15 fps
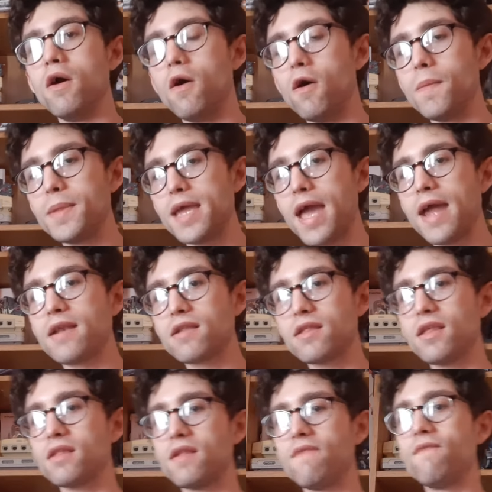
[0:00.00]
on the
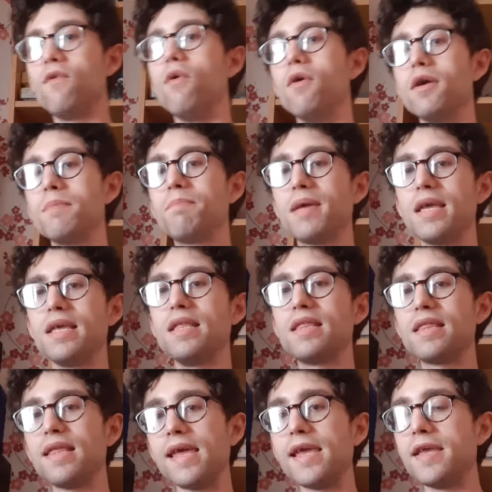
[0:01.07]
N64 and
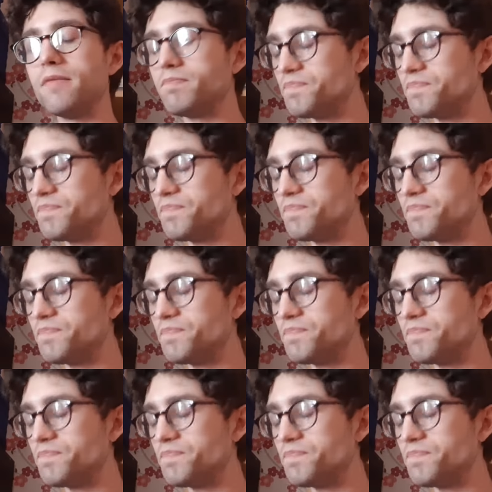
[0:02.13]
PC.